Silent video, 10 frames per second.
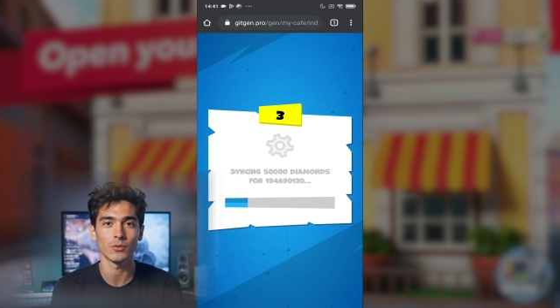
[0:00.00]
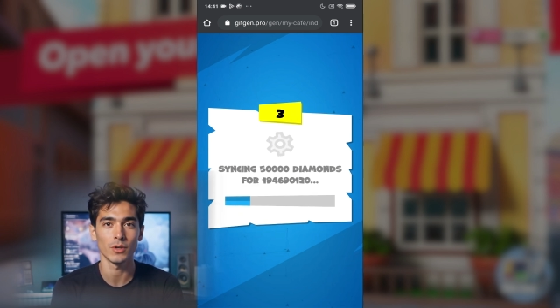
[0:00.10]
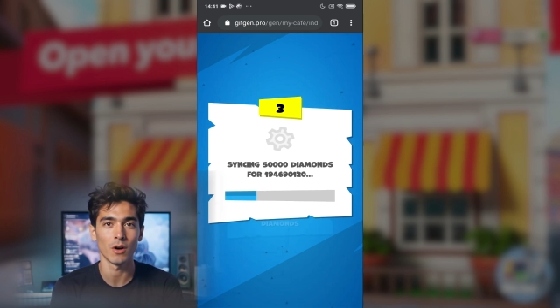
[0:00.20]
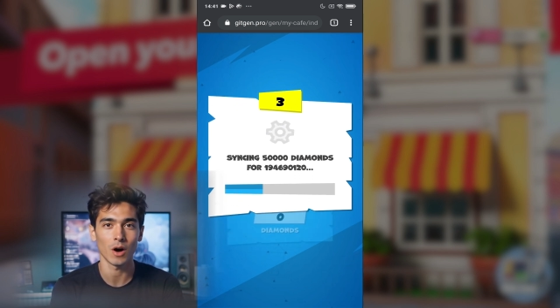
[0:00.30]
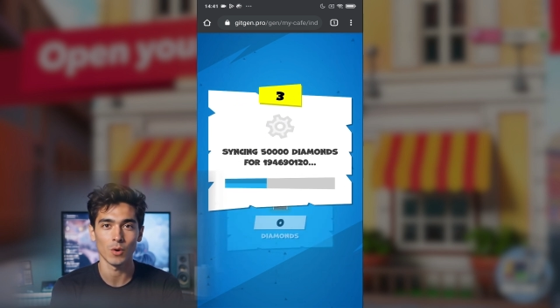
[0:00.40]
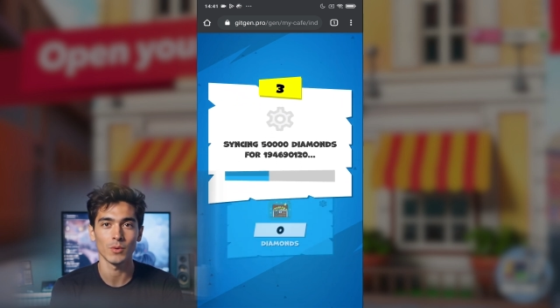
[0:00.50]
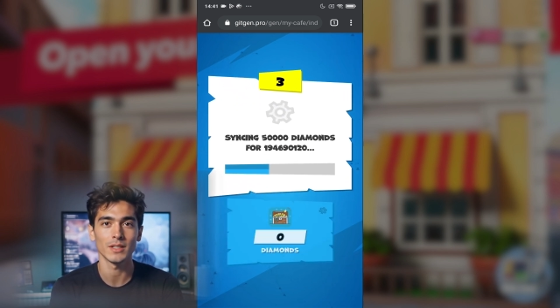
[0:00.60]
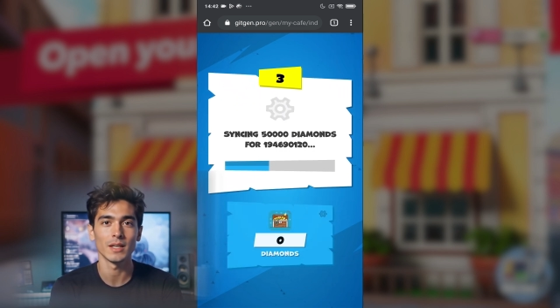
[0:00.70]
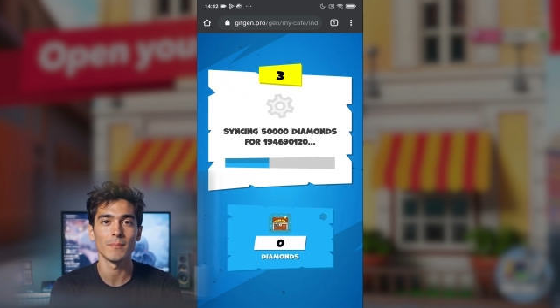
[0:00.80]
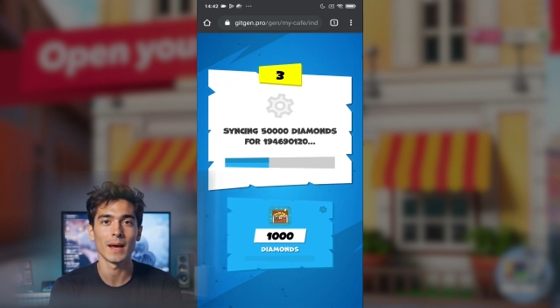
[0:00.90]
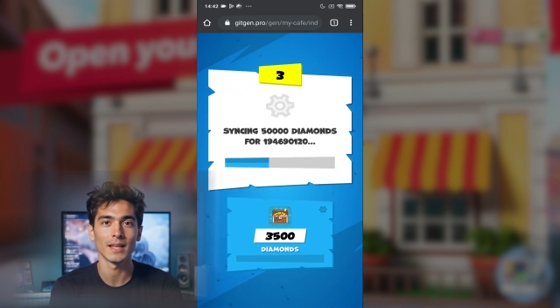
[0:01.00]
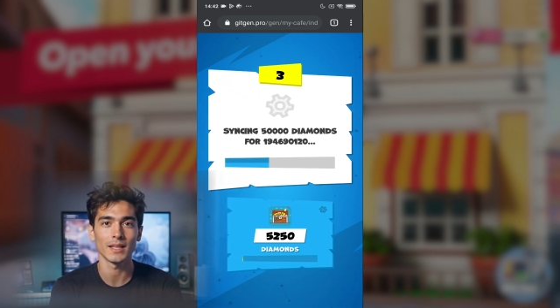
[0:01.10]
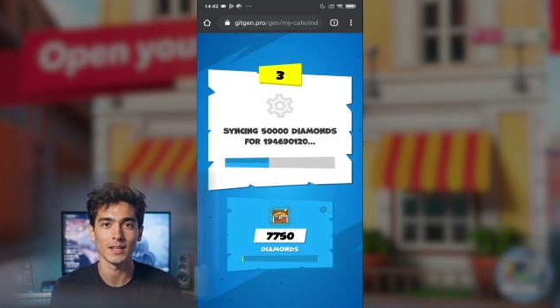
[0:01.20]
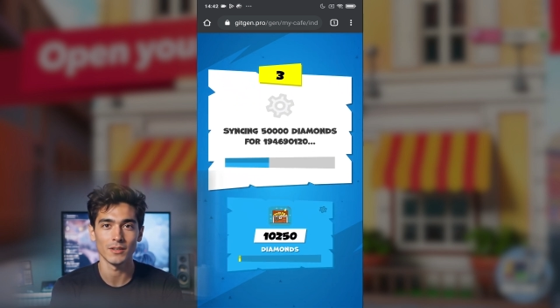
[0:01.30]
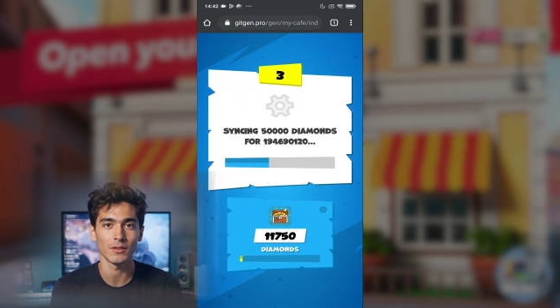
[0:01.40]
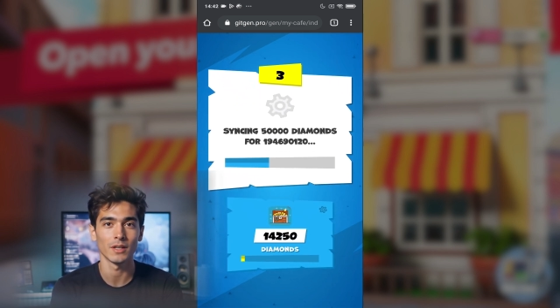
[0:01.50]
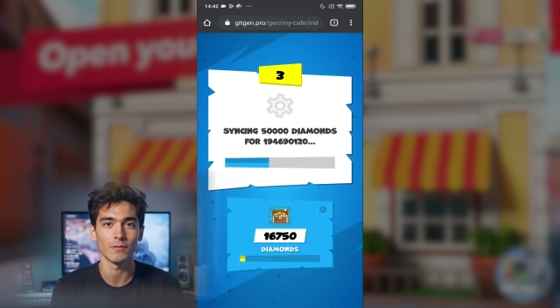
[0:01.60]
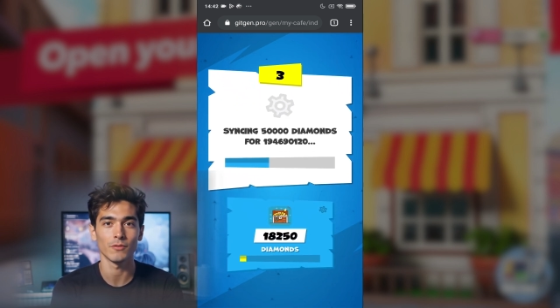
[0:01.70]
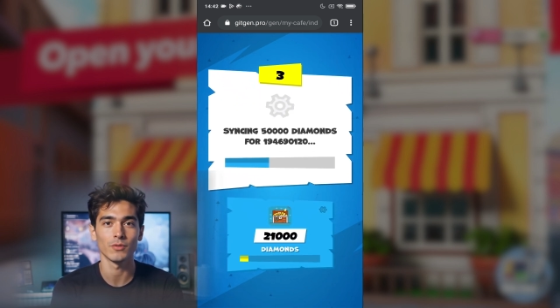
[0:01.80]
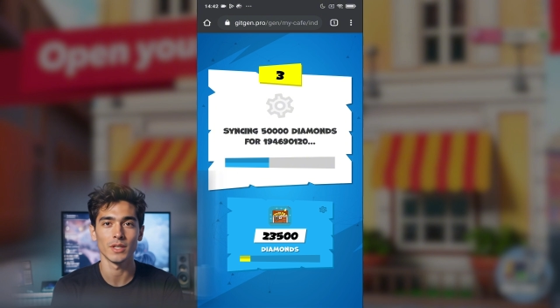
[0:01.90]
You can always come back later
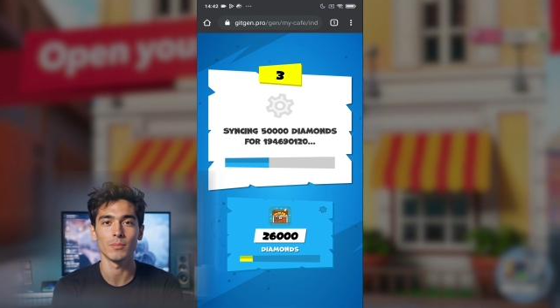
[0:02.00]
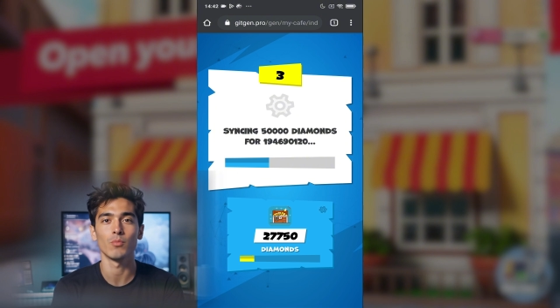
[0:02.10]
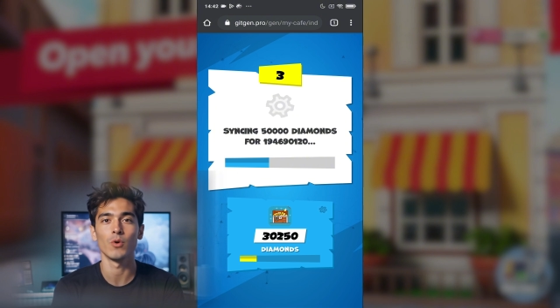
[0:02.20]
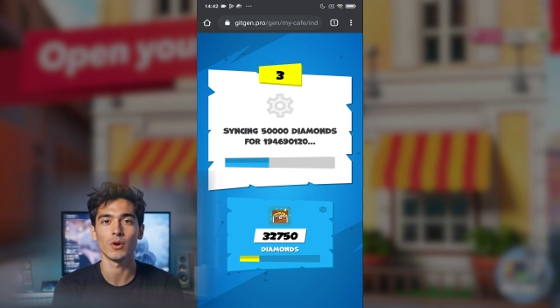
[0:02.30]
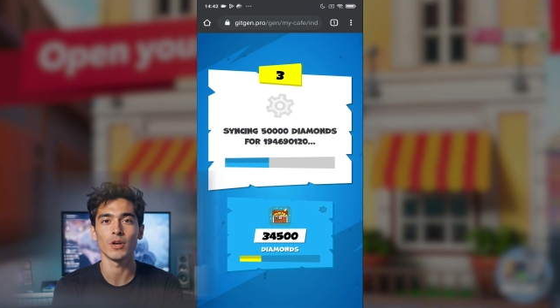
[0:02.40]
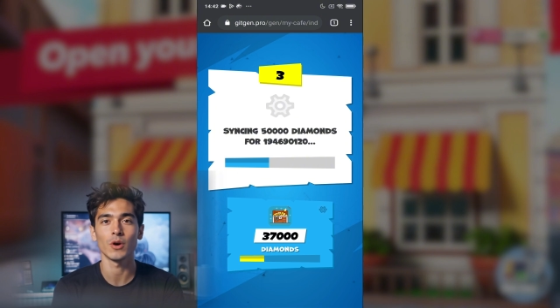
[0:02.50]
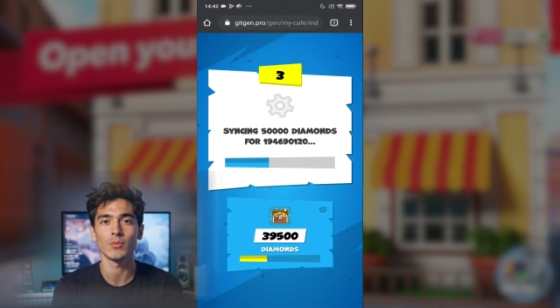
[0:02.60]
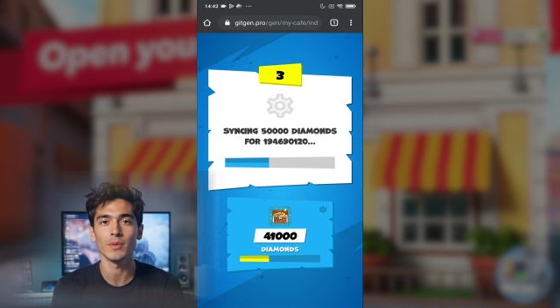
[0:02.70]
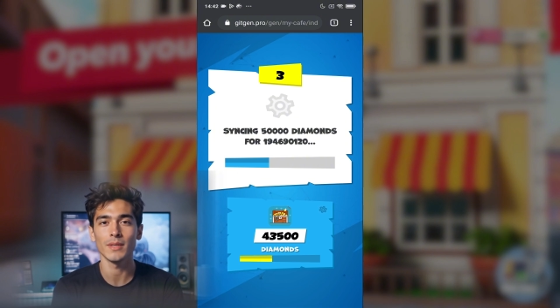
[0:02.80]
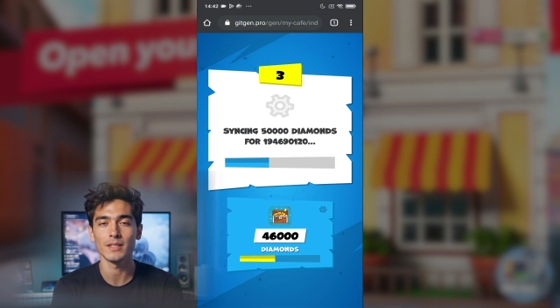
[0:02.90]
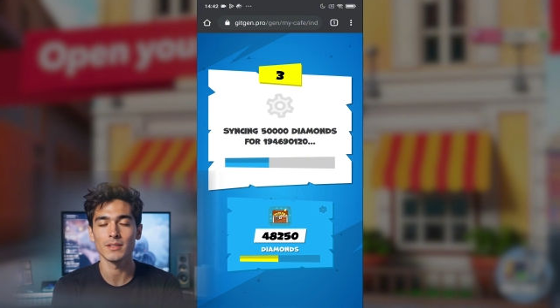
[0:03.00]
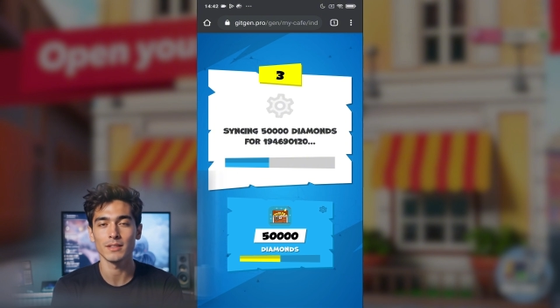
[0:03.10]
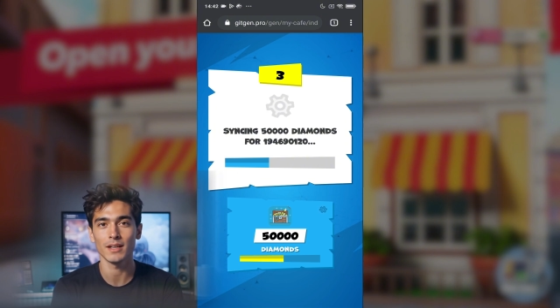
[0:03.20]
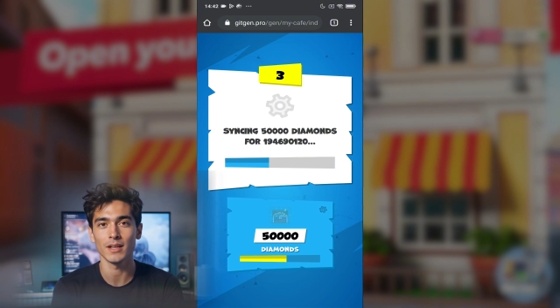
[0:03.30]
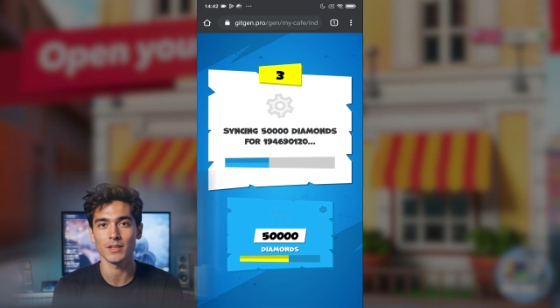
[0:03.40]
if you need more, no limits.